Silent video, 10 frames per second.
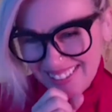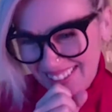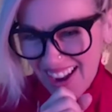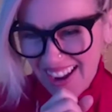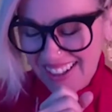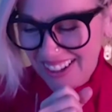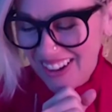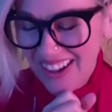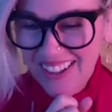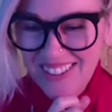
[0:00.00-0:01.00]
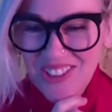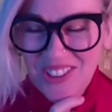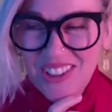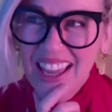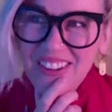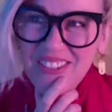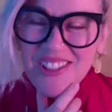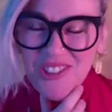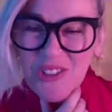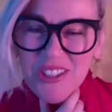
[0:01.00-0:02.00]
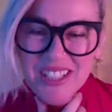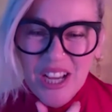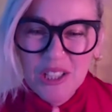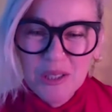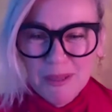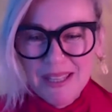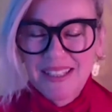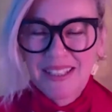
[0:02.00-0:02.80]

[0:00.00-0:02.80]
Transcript: like Aries Taurus cuspy.